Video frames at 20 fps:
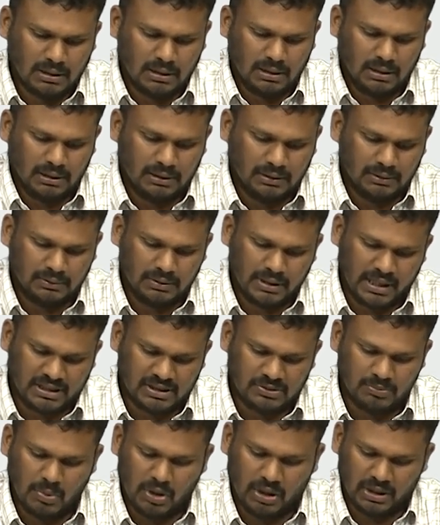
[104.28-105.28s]
uh,
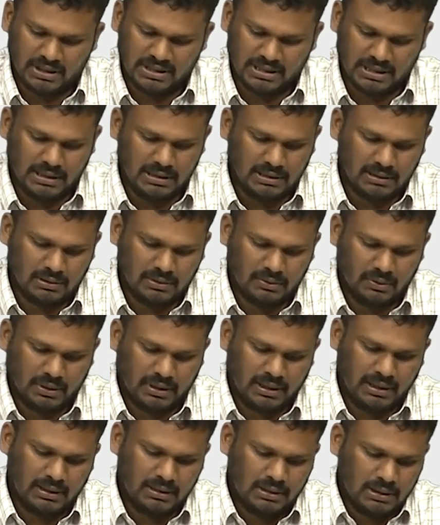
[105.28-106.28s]
X mod G.
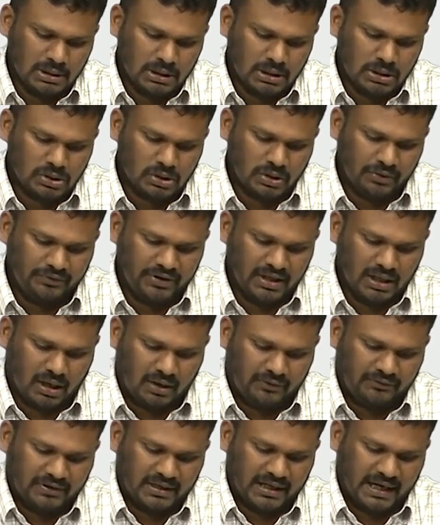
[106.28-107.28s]
Okay. So we
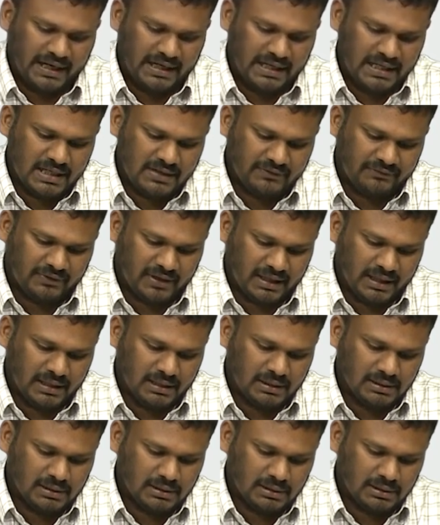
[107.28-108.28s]
often
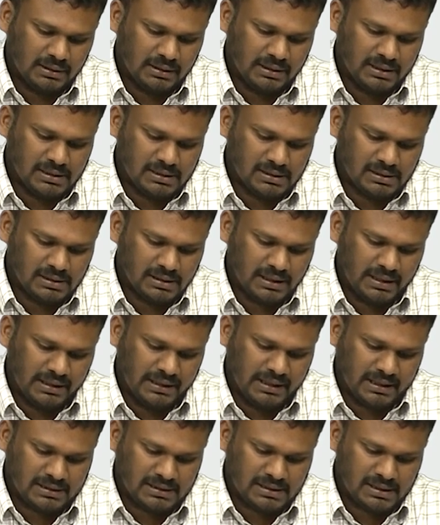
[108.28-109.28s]
identify this
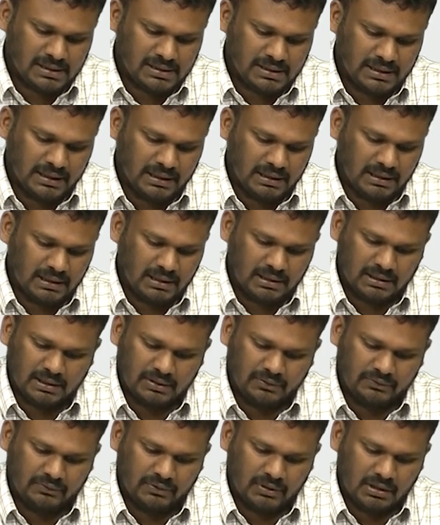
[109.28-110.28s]
indexing set
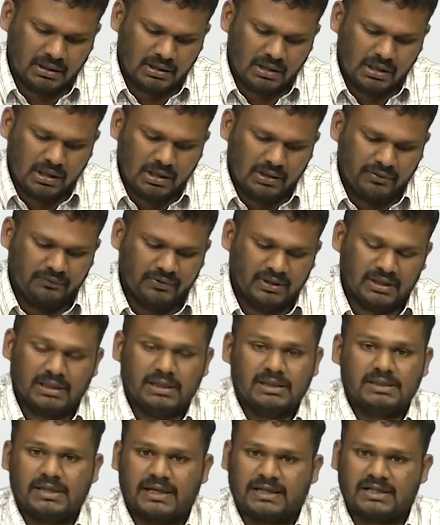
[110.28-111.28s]
with
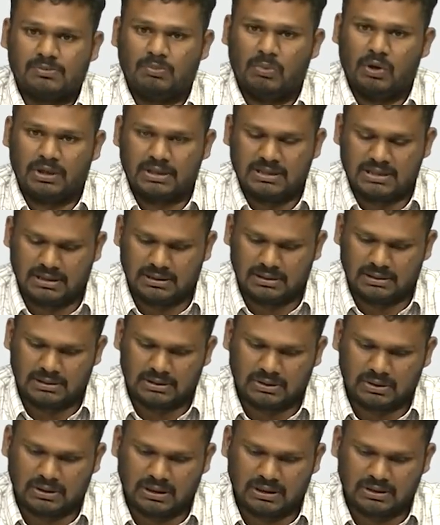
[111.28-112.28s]
this X mod G.
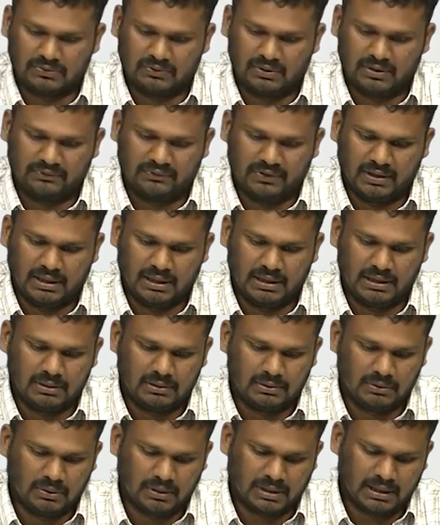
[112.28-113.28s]
So that is what we did.
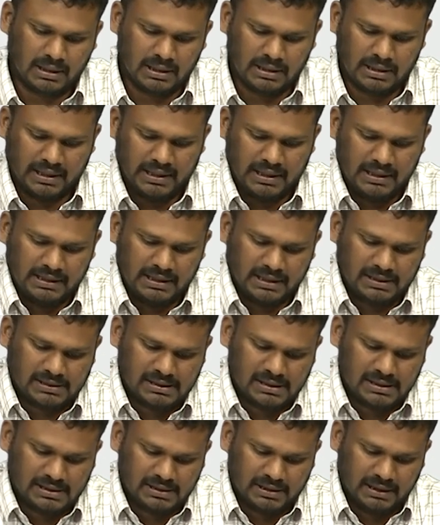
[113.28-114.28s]
Okay. The
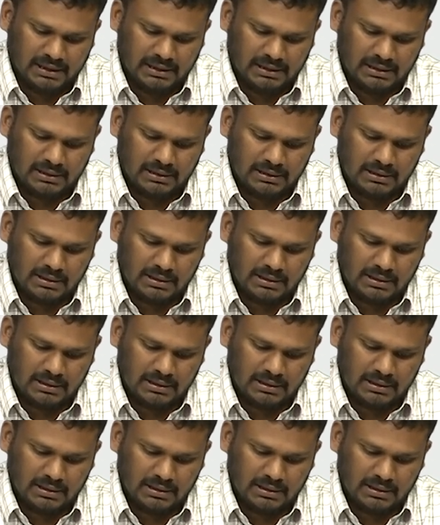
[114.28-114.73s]
indexing set